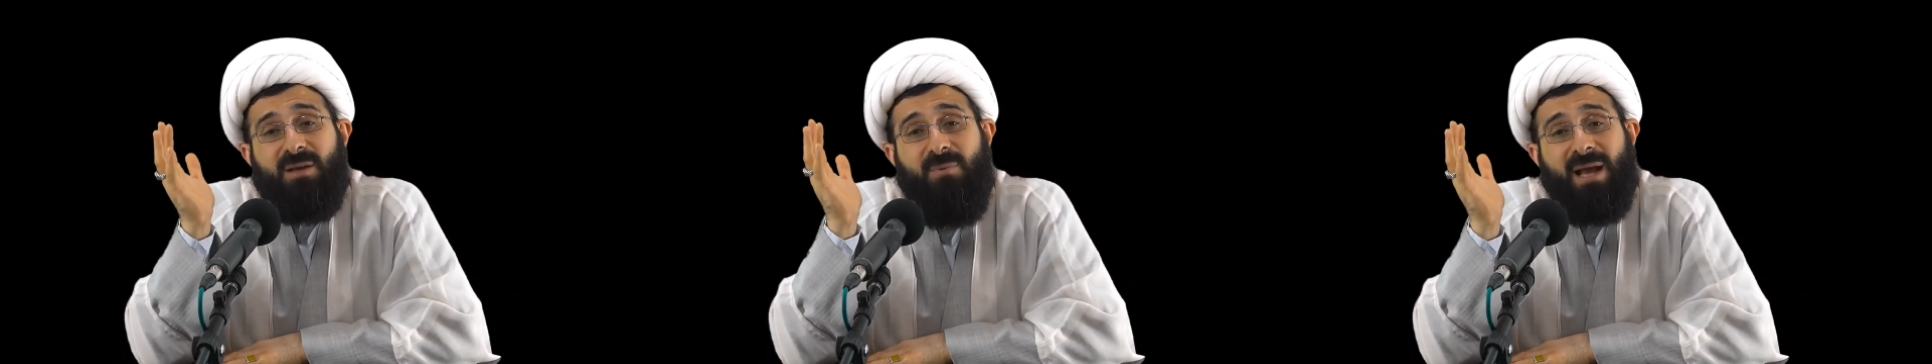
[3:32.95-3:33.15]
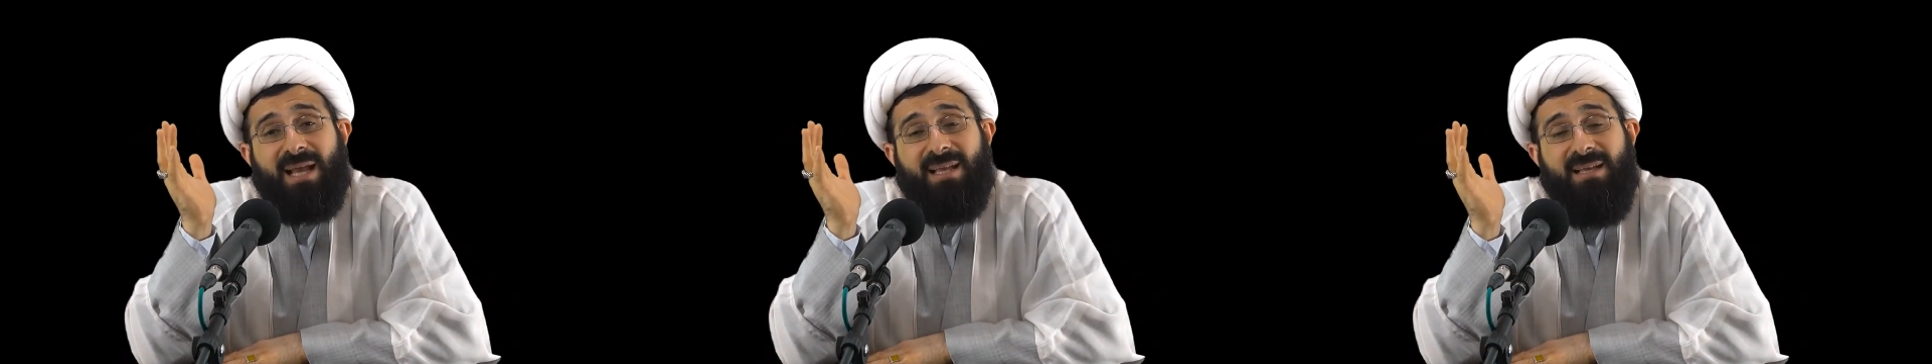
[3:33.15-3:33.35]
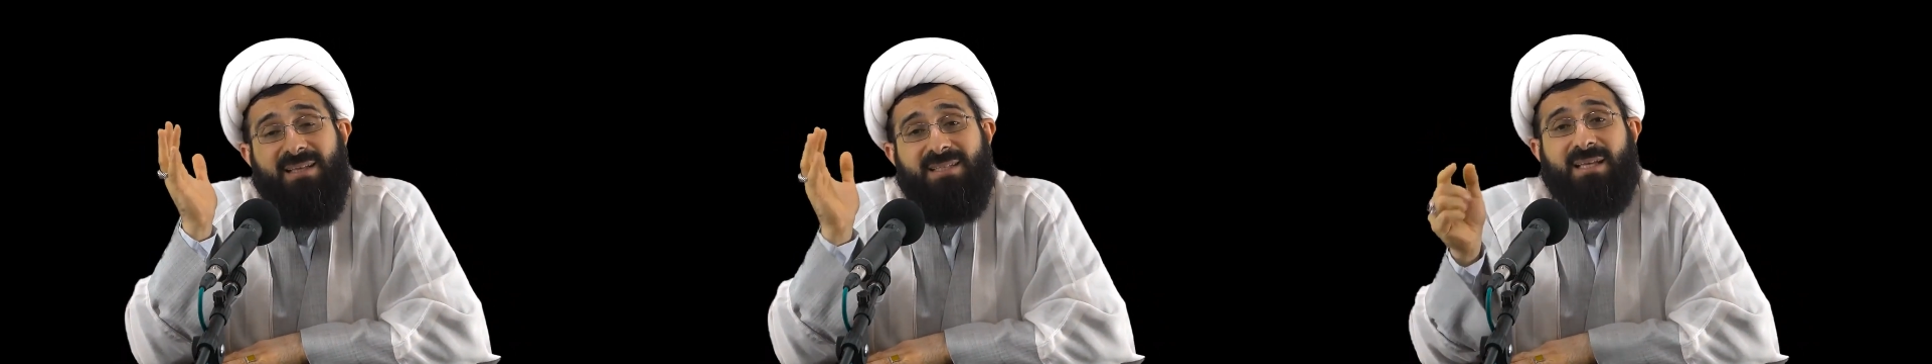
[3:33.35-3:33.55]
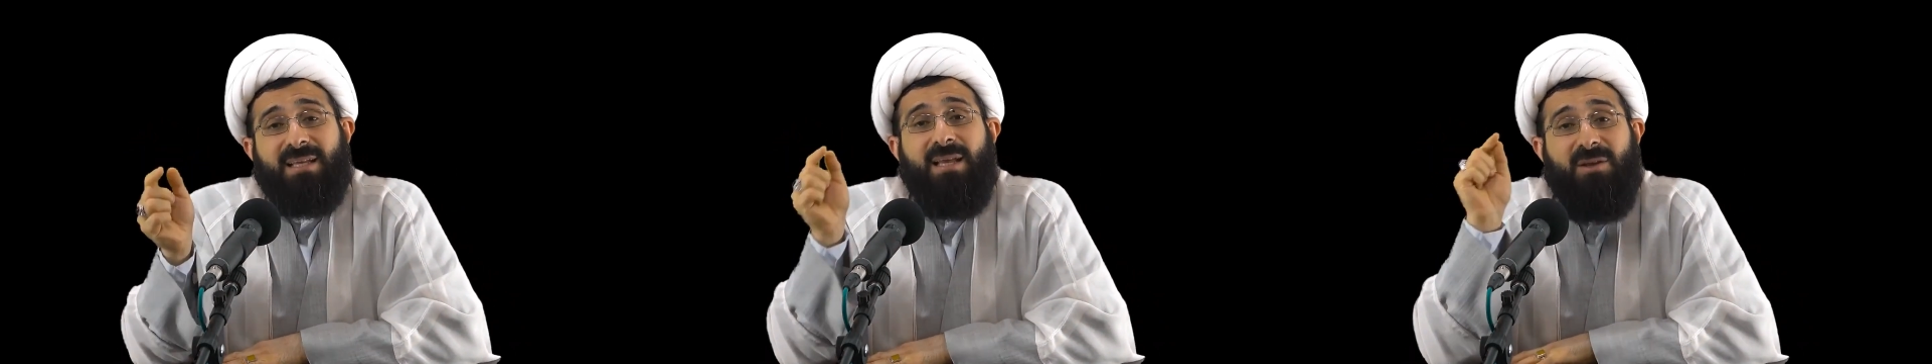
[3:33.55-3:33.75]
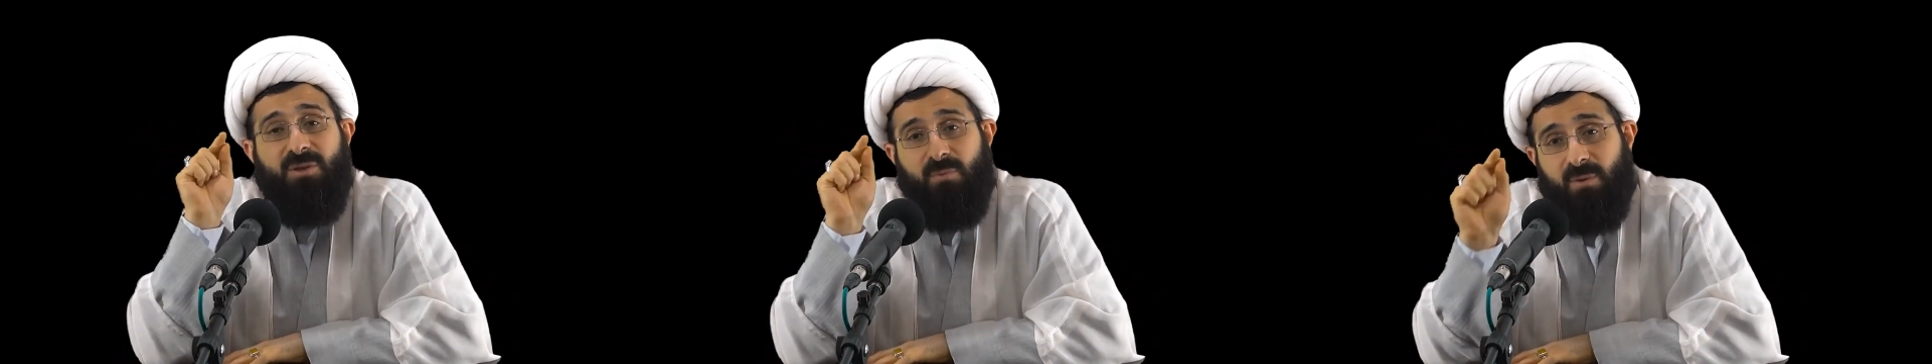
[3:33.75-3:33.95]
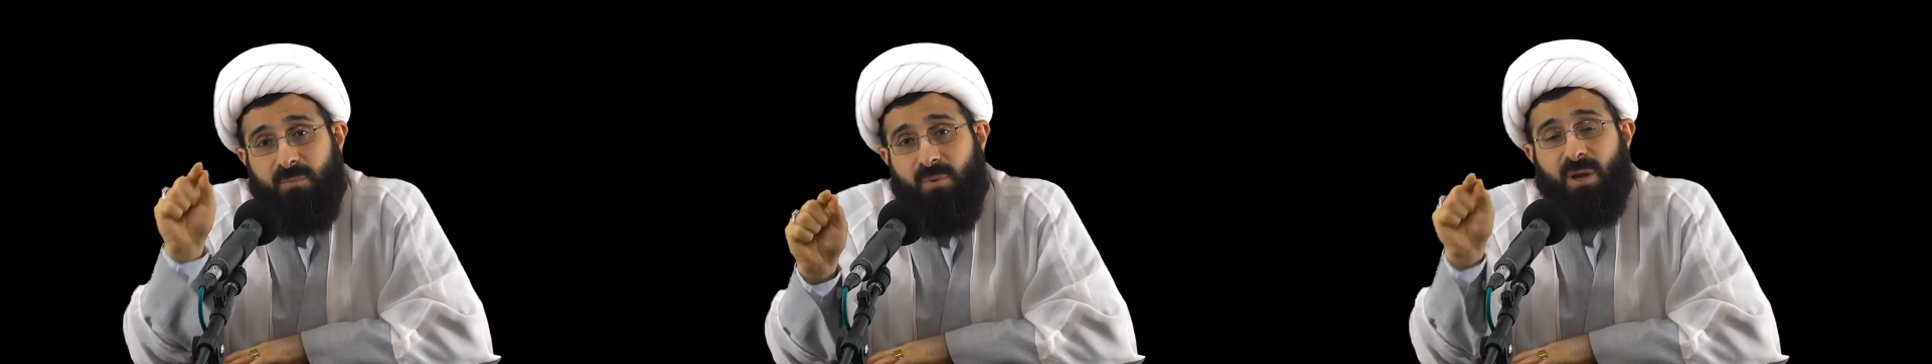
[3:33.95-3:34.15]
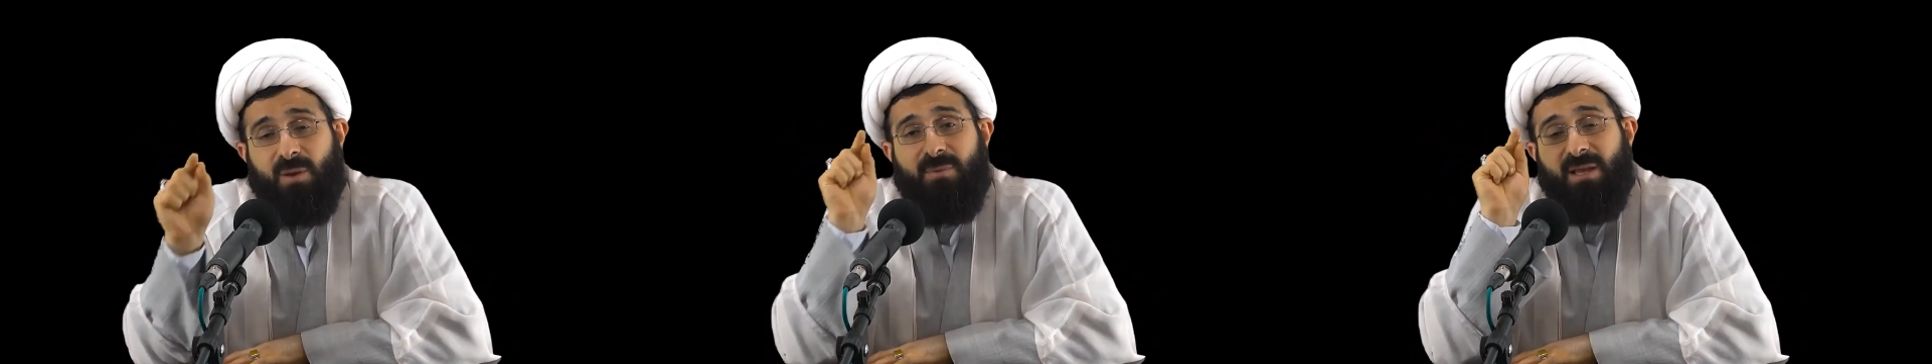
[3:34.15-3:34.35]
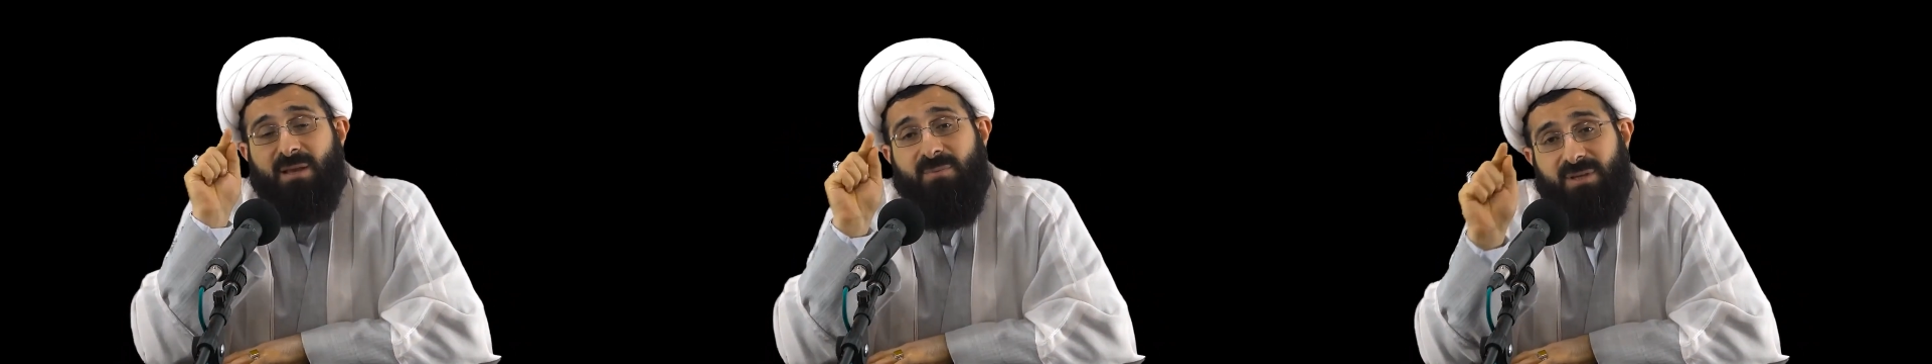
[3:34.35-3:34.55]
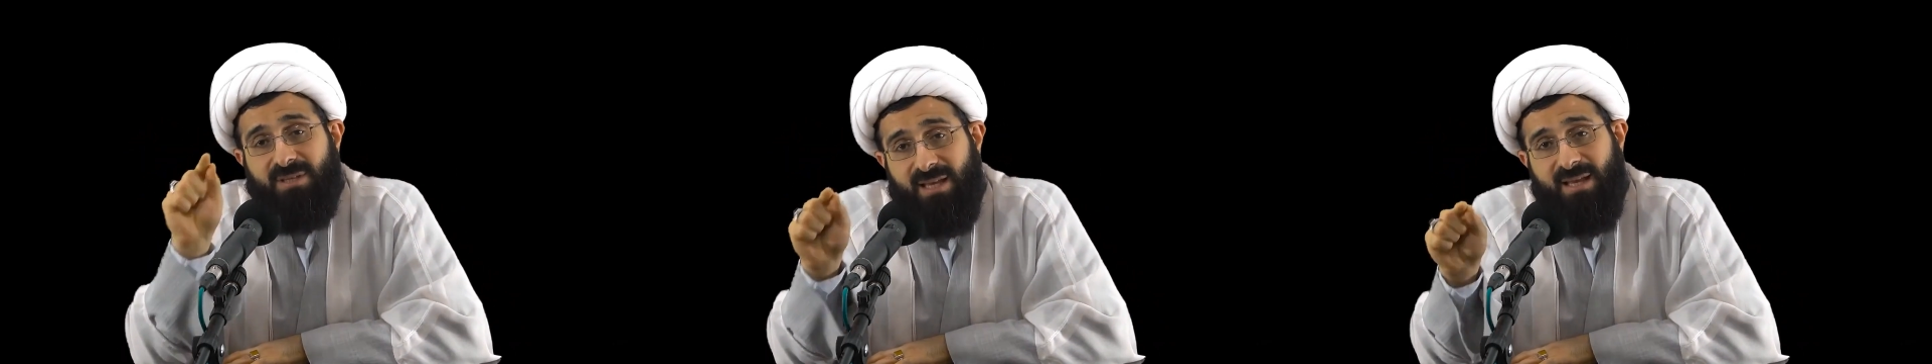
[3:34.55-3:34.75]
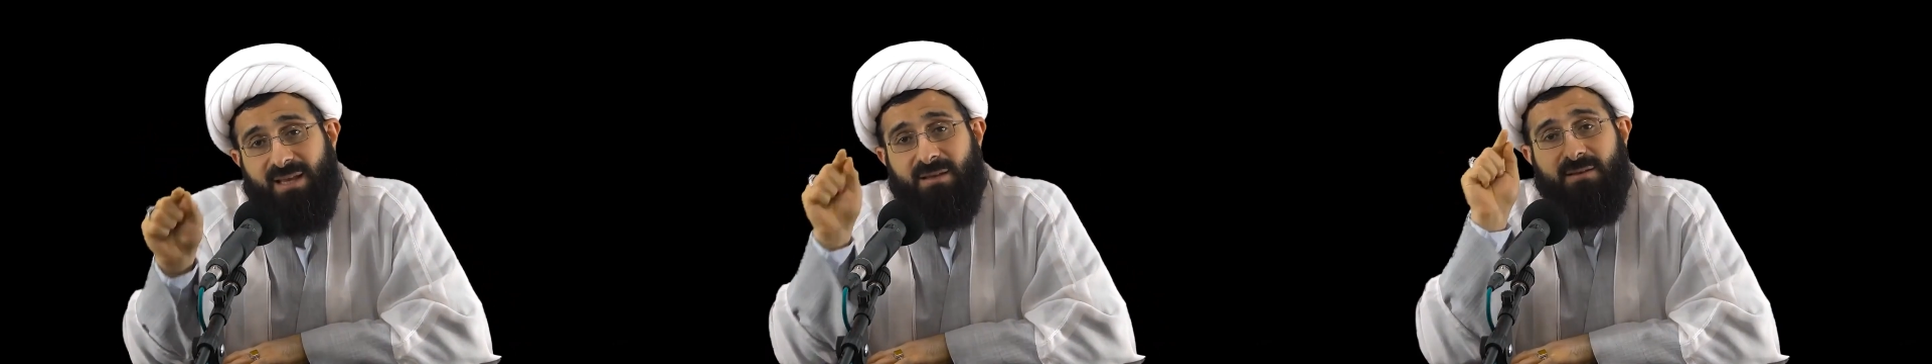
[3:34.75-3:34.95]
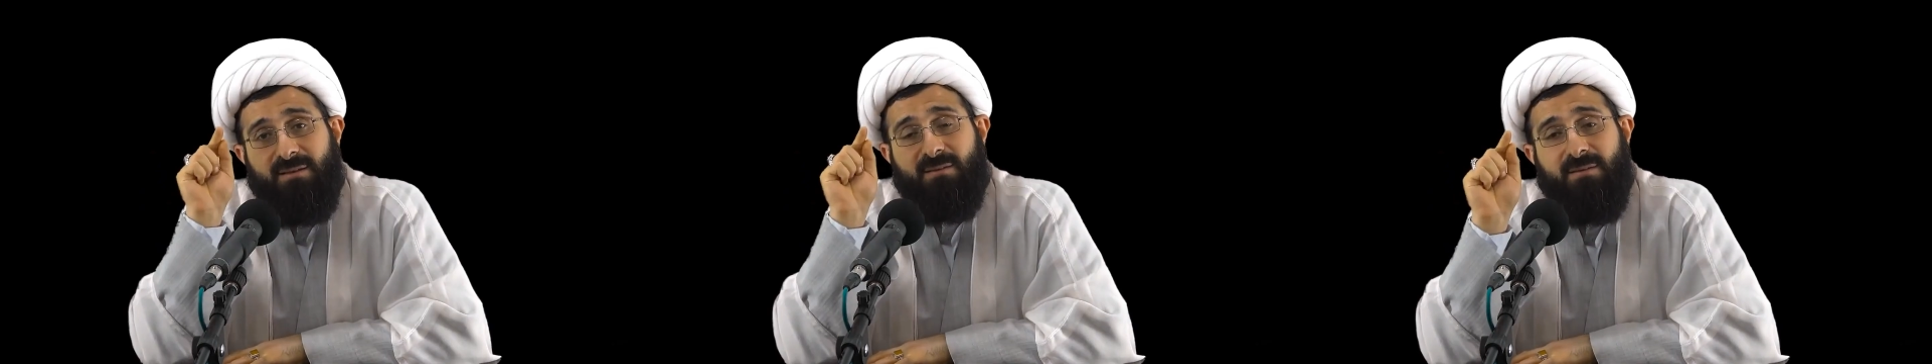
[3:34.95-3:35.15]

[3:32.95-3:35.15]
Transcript: Iranian cities were bombed every day.